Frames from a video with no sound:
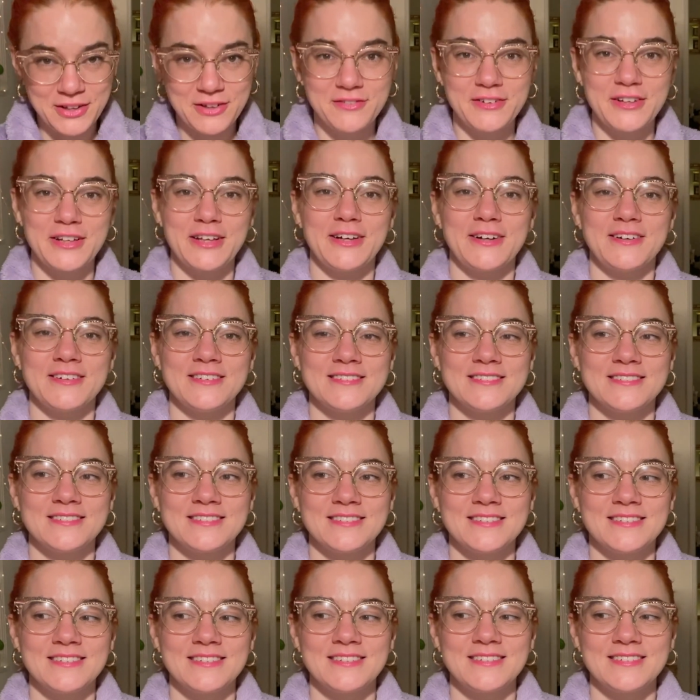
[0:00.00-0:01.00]
video.
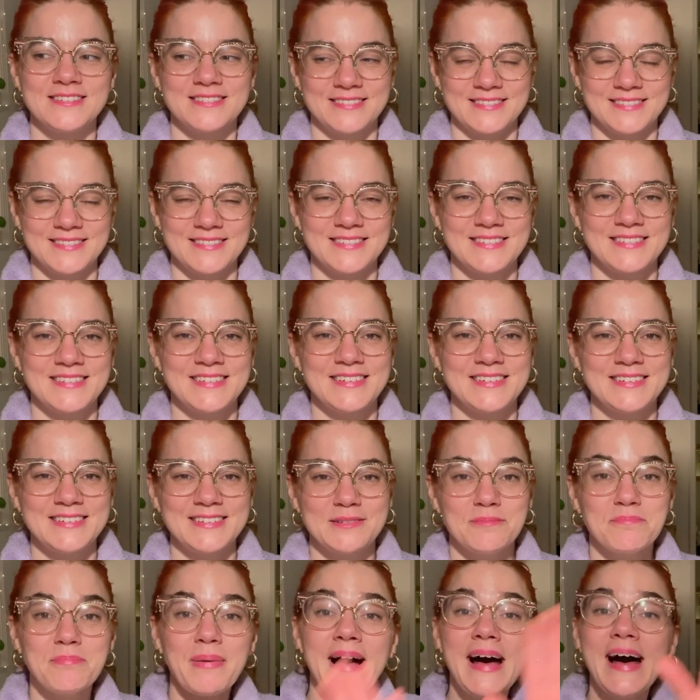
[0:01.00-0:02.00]

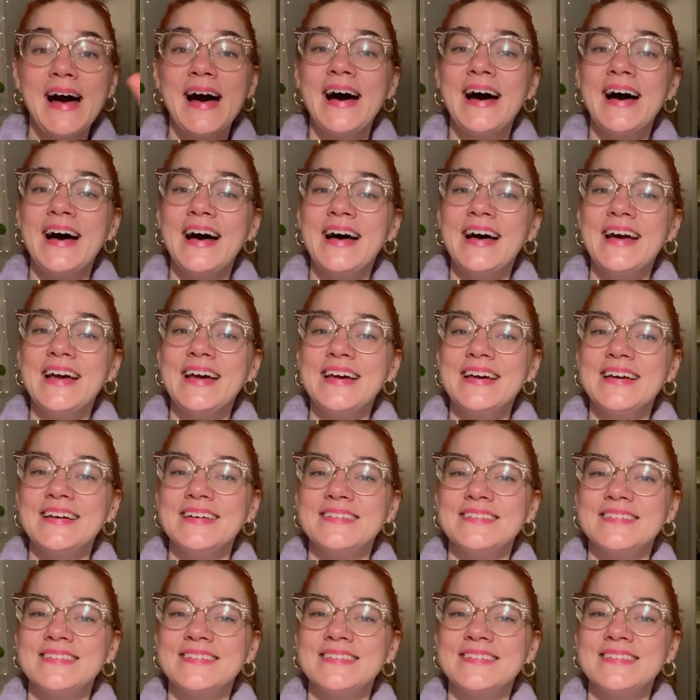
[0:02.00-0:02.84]
Bye!